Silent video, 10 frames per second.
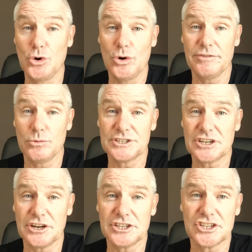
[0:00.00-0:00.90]
whoever was
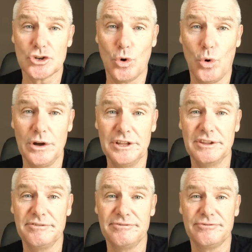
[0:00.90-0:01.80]
going to score in
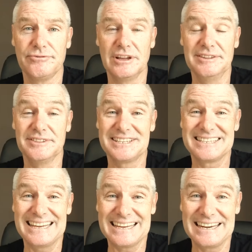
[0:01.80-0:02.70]
the
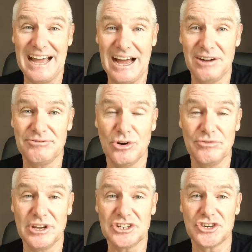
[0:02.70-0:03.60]
second half
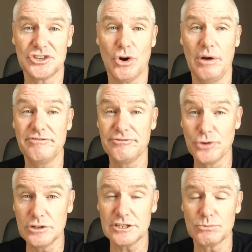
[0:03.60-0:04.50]
of extra time
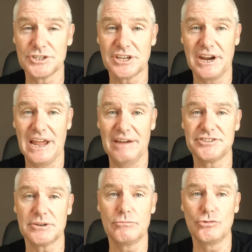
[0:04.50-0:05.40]
first was going to have
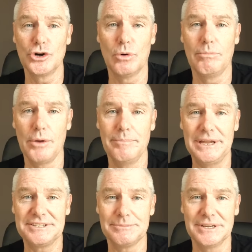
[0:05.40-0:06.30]
some real
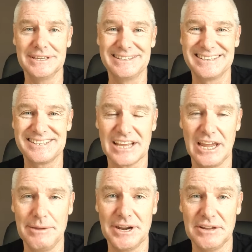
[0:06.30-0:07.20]
momentum in this
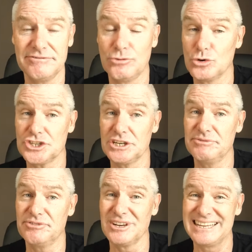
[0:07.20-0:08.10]
game, and unfortunately
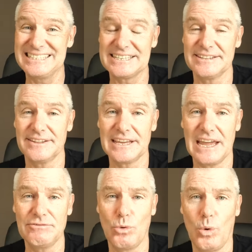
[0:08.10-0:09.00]
for Leinster, they
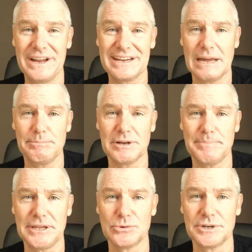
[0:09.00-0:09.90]
gave away a couple of
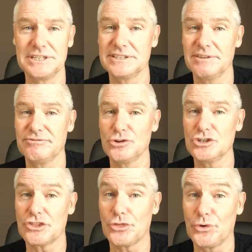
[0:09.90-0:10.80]
penalties in the
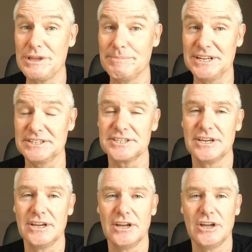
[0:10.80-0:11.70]
first 3 minutes
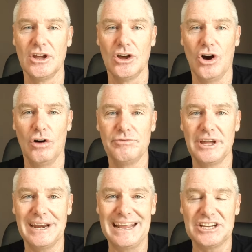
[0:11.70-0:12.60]
of
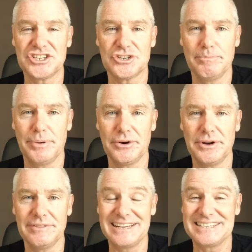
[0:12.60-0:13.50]
that extra
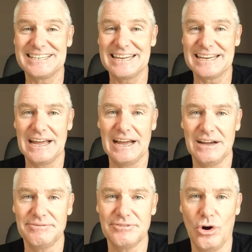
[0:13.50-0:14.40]
period, that second
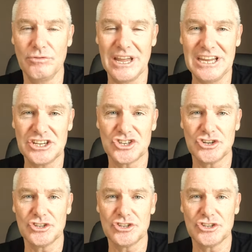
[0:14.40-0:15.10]
half of extra